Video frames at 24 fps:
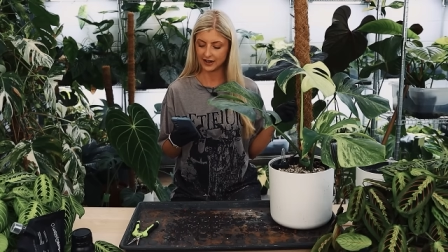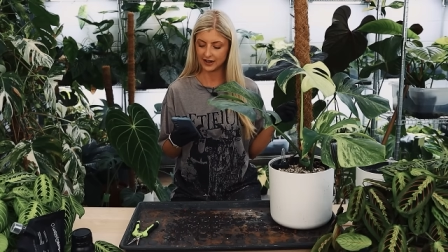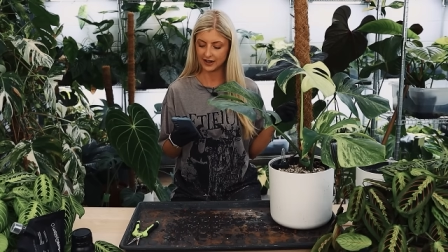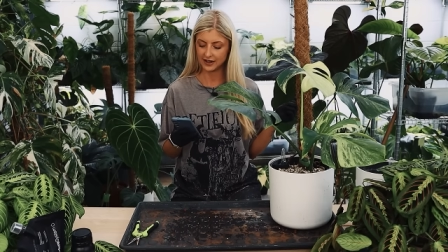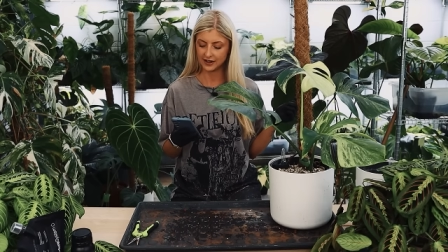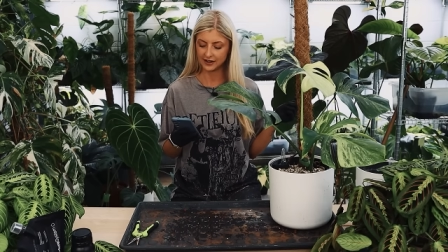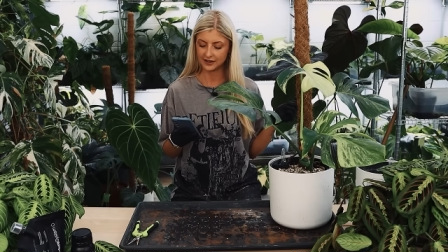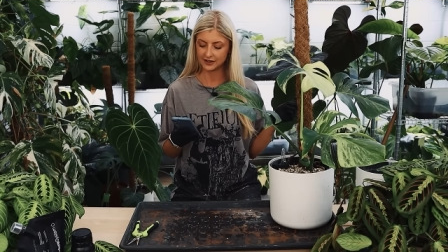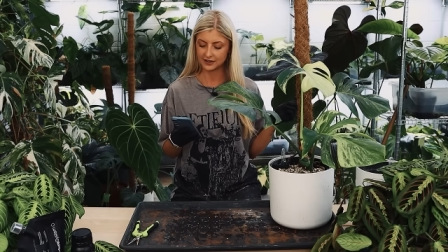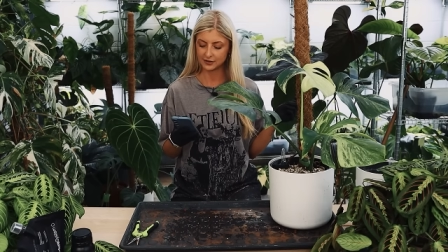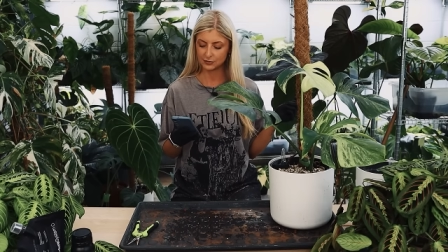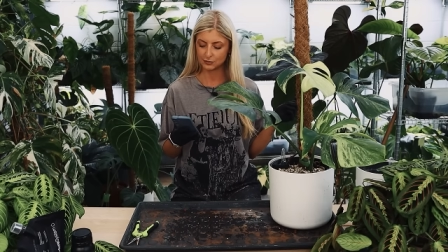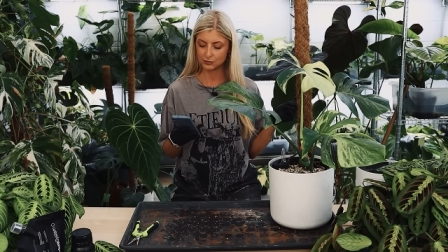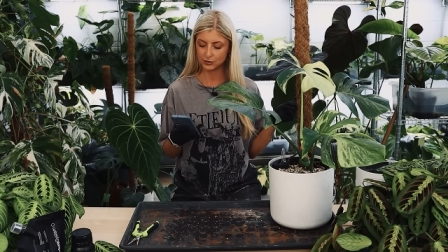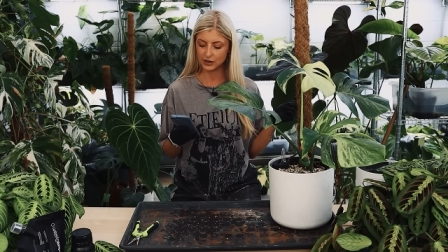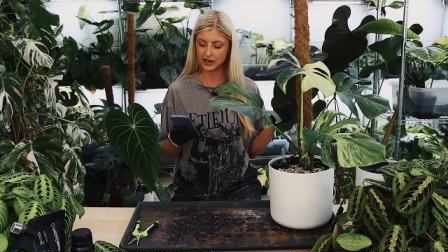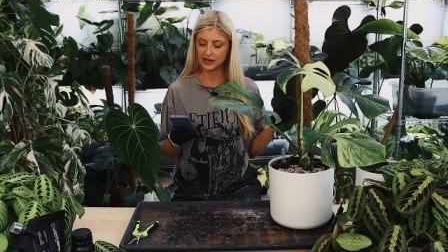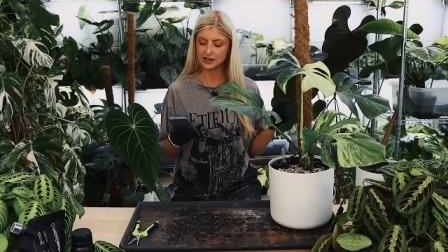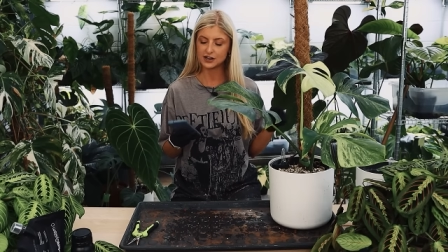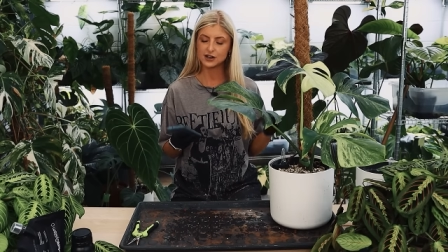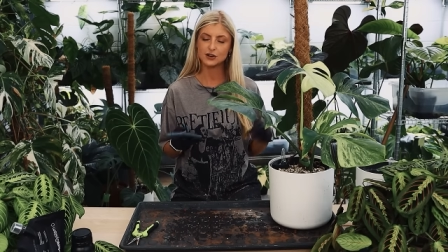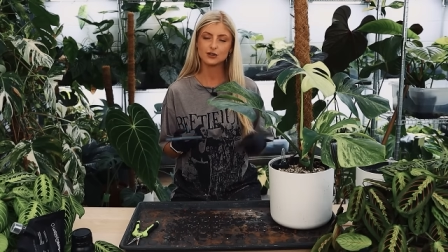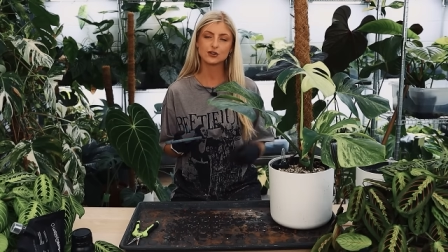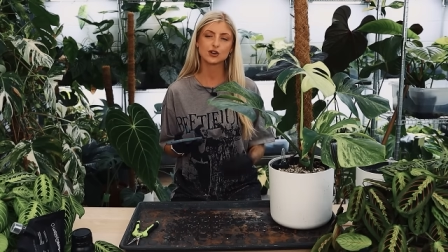And
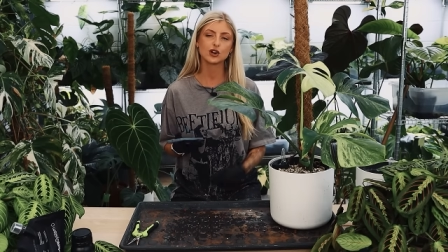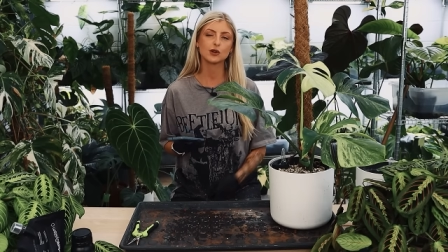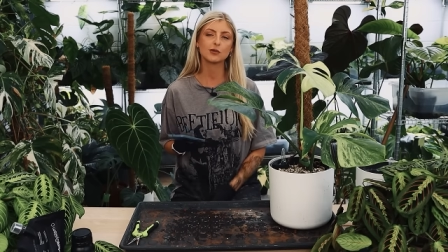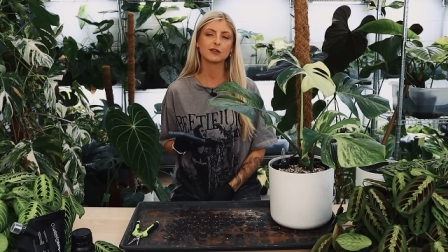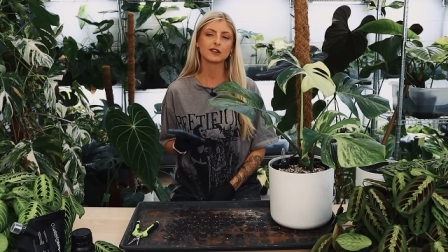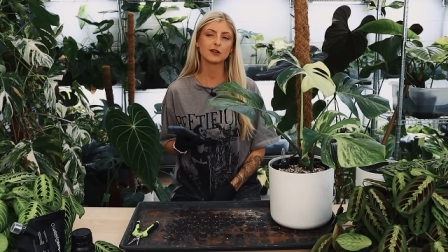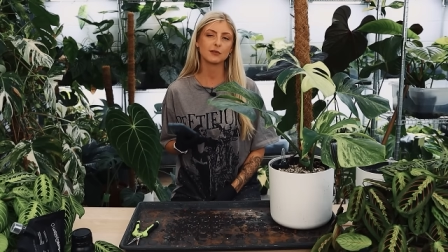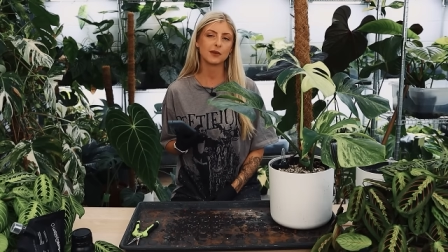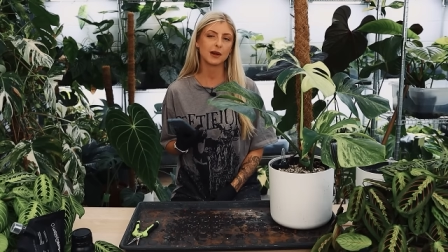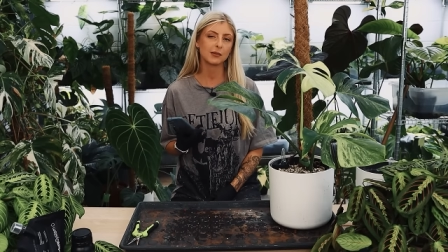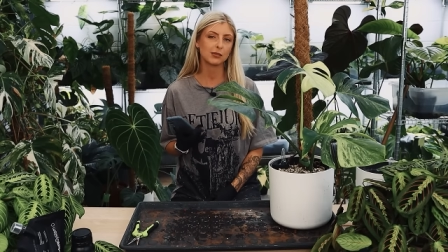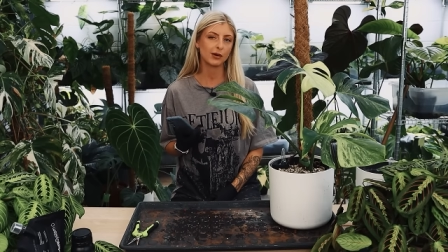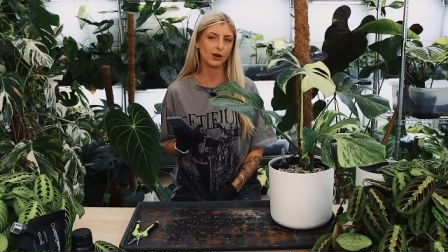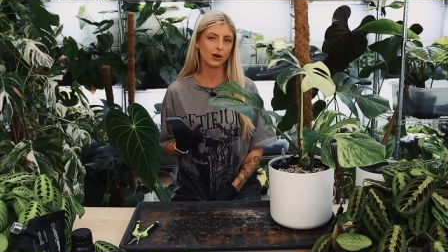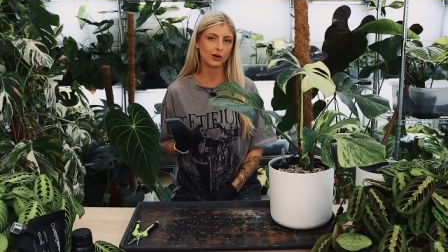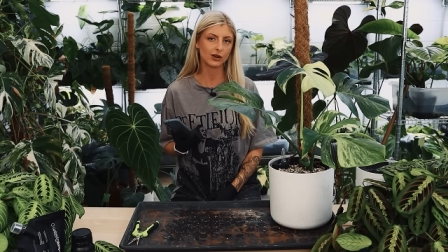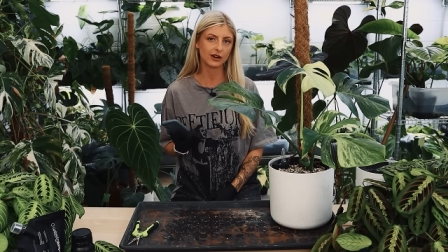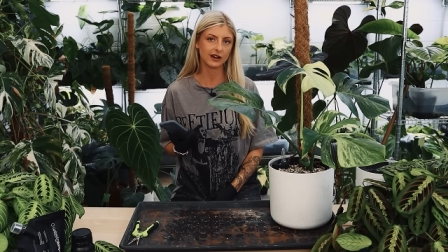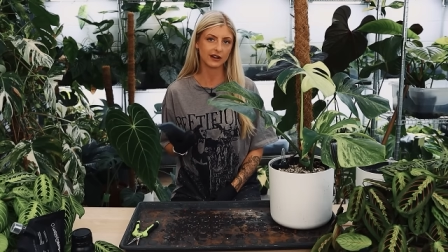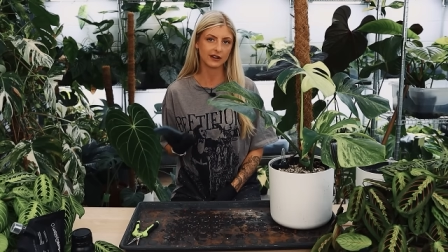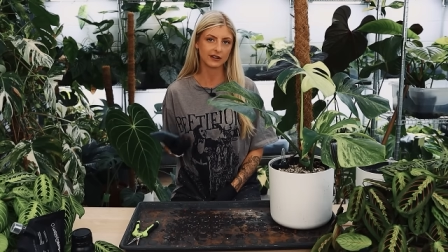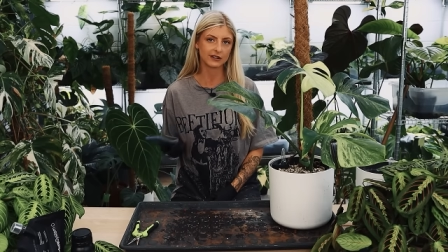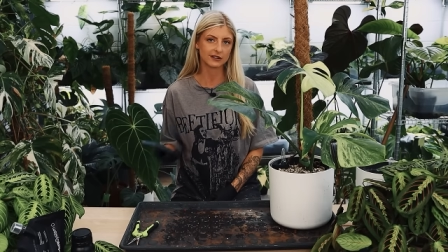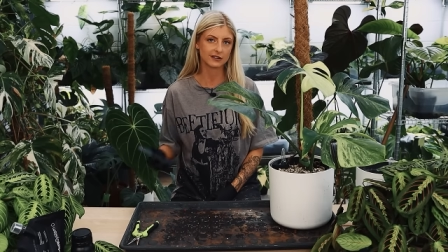plant YouTubers on my
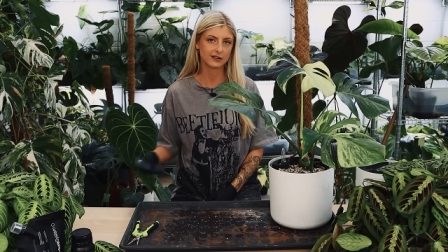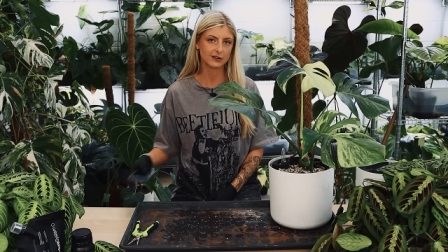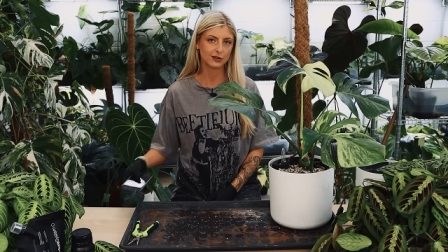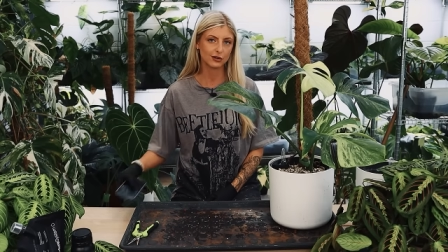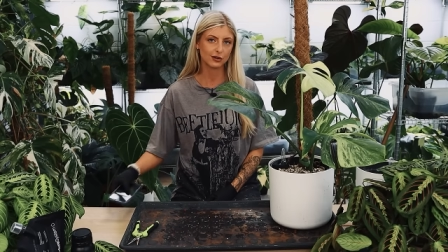block list.